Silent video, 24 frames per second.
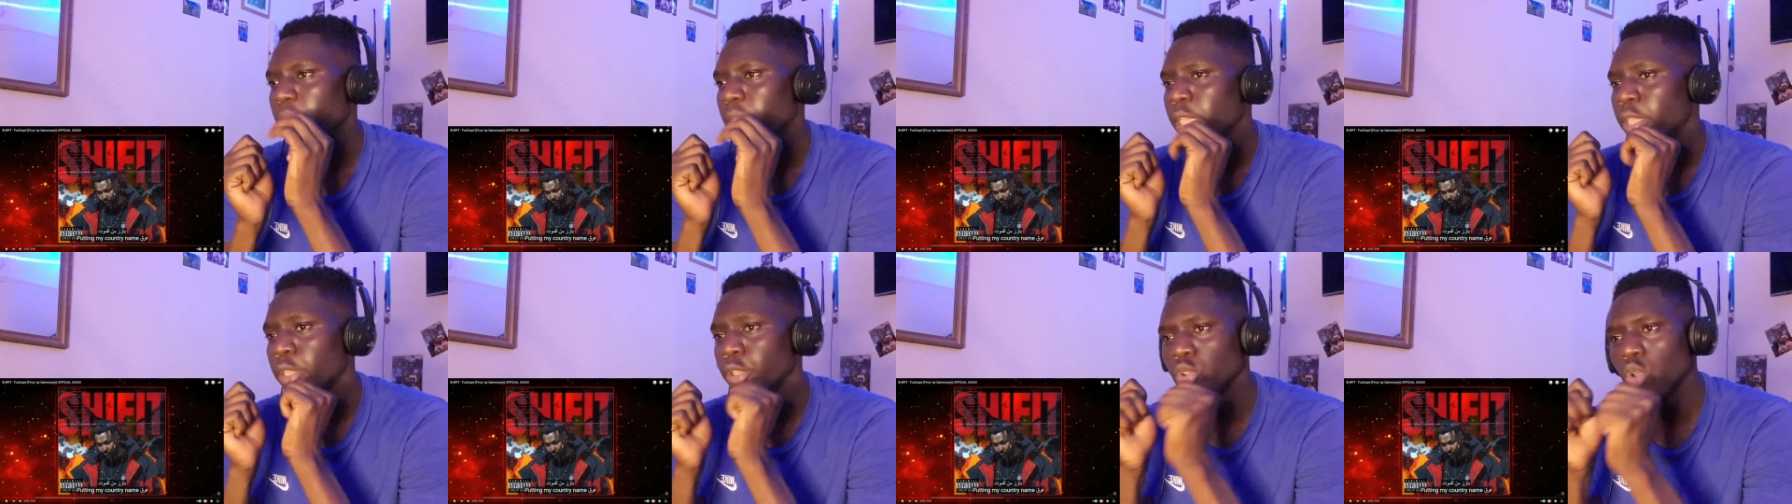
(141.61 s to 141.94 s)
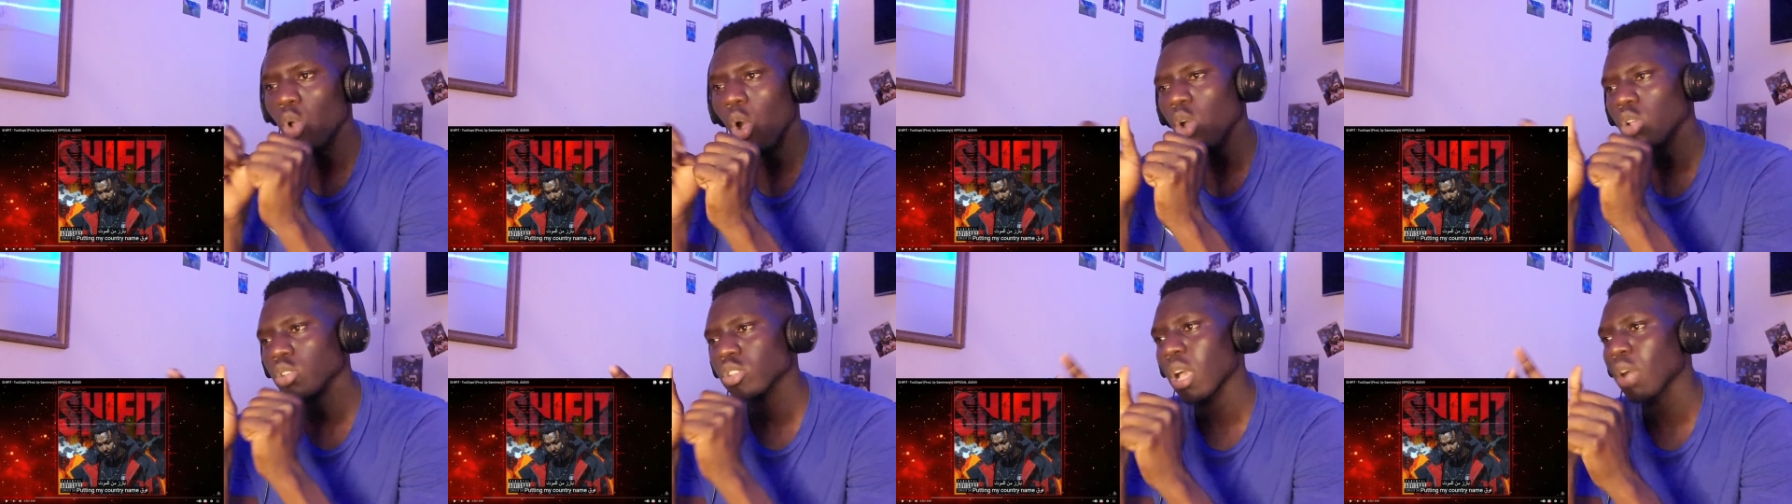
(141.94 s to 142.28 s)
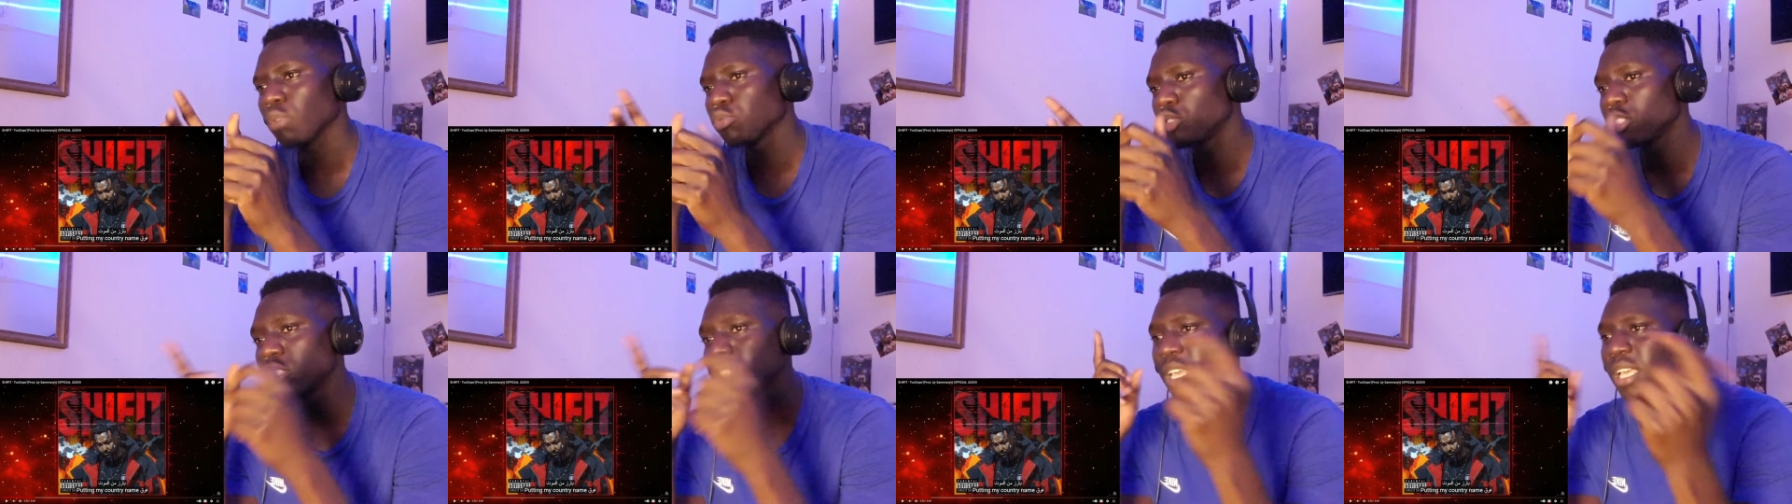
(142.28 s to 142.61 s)
he knows
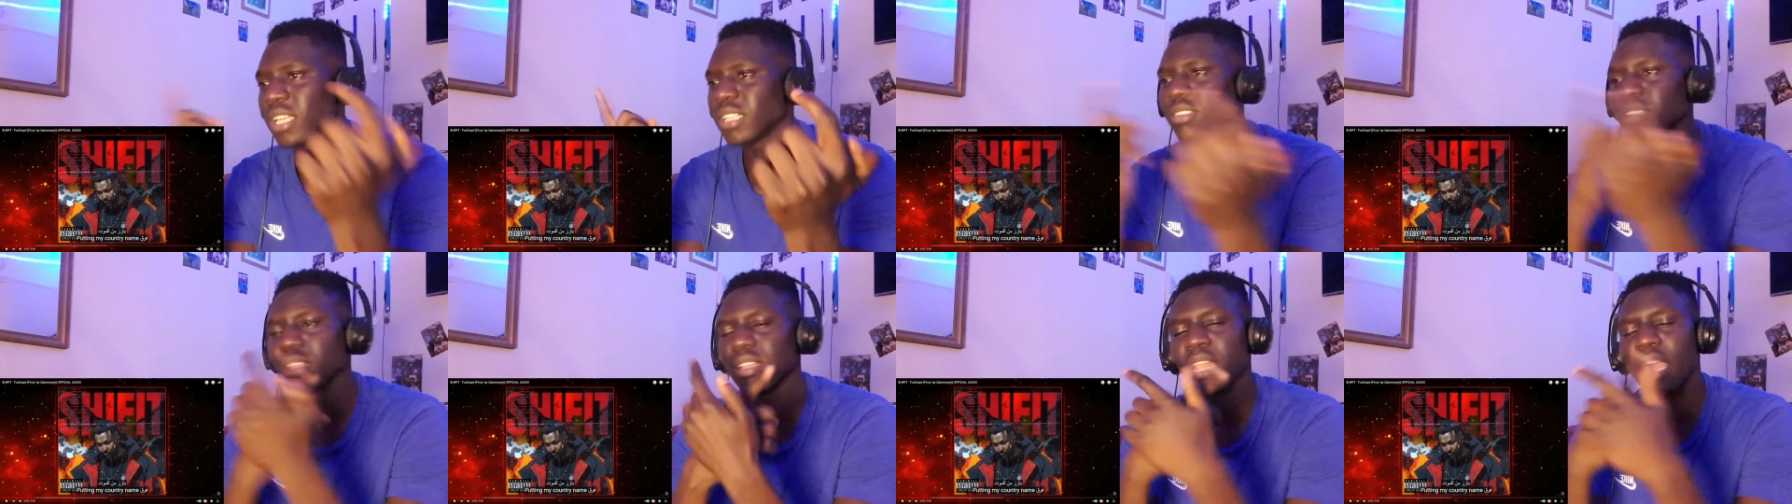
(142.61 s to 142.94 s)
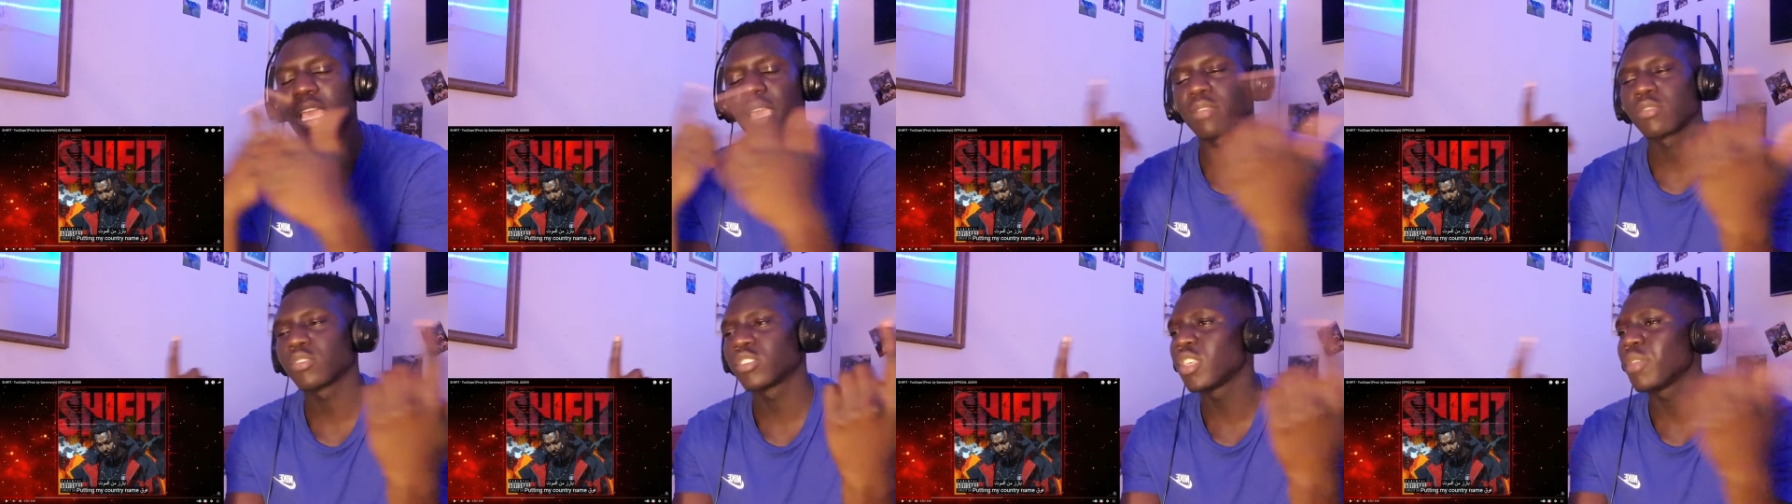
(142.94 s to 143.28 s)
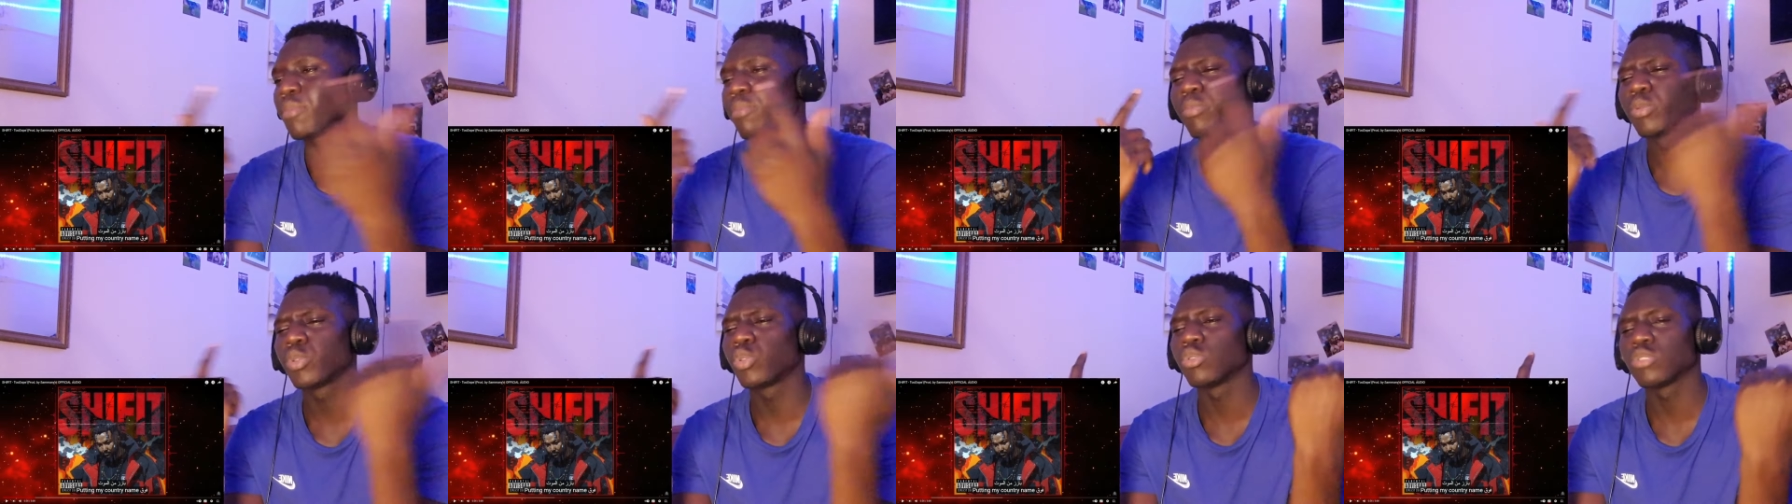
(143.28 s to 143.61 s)
how to change, like,
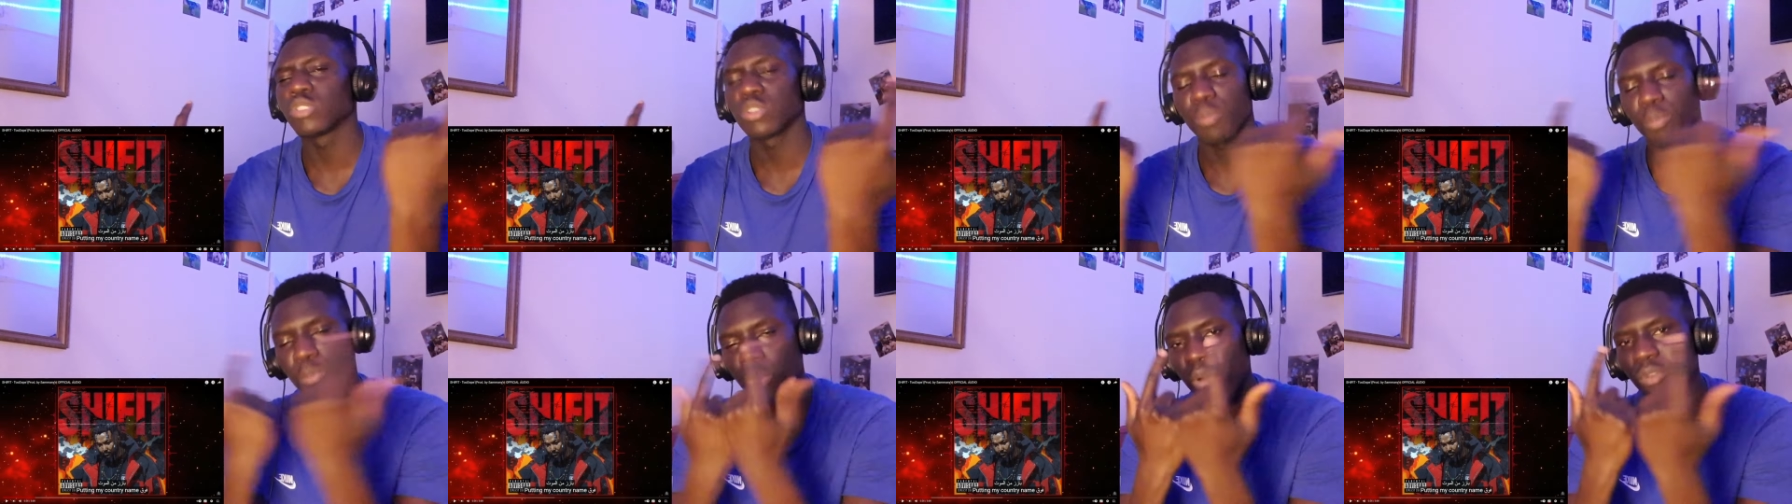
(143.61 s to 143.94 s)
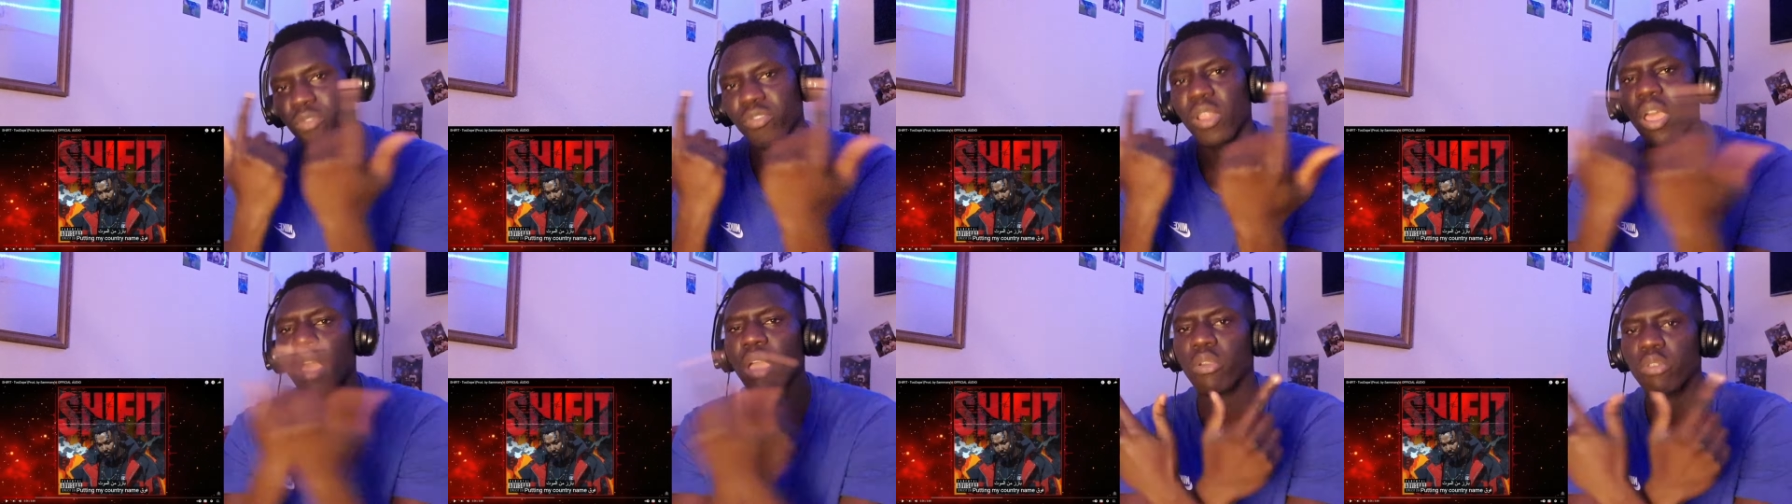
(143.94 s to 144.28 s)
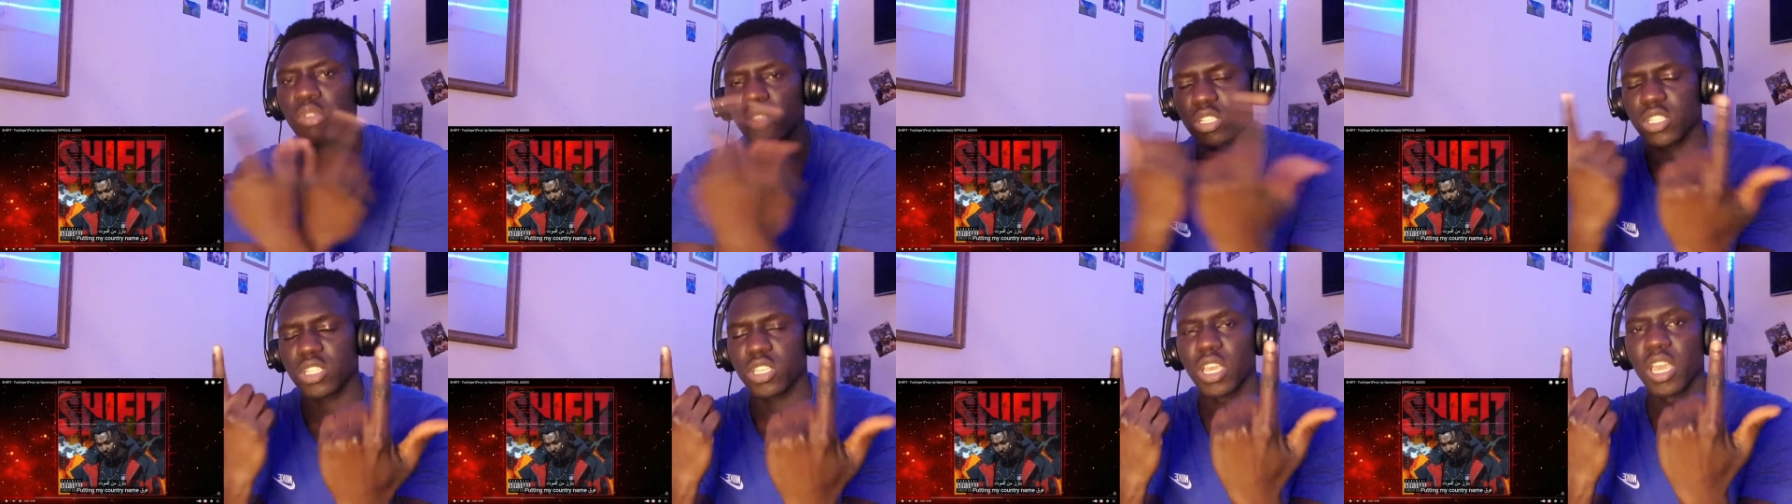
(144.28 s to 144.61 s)
see, between the both
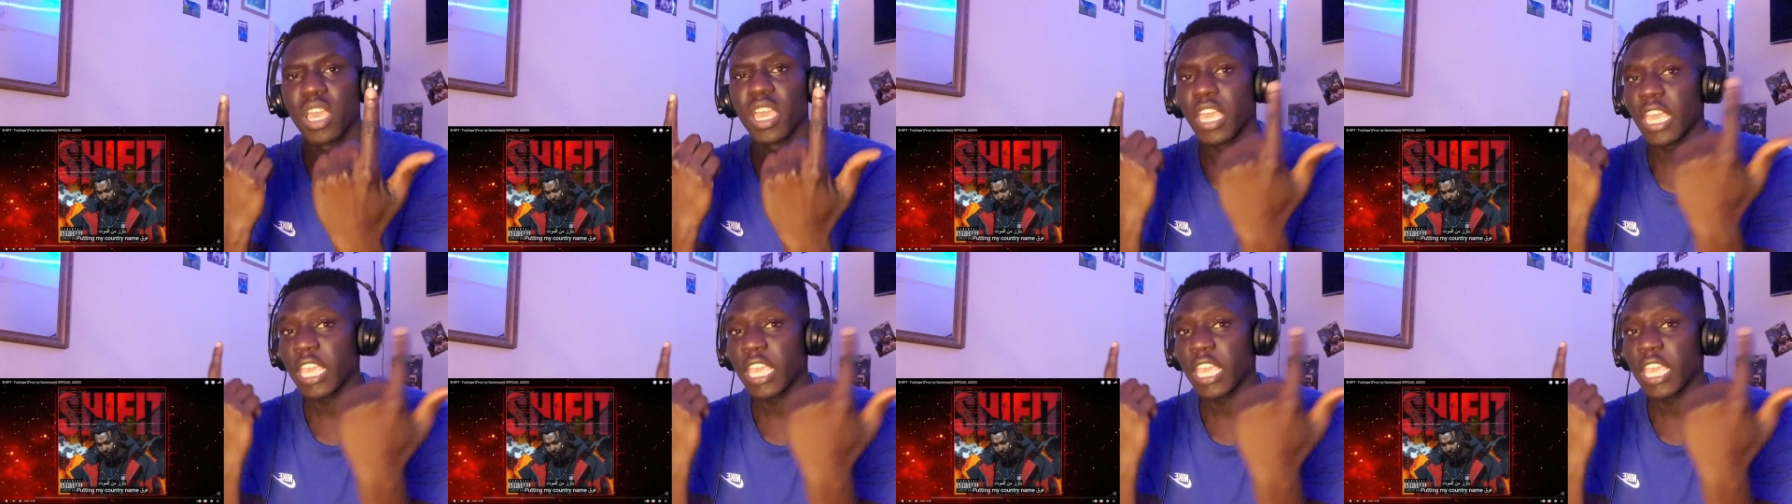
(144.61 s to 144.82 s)
language.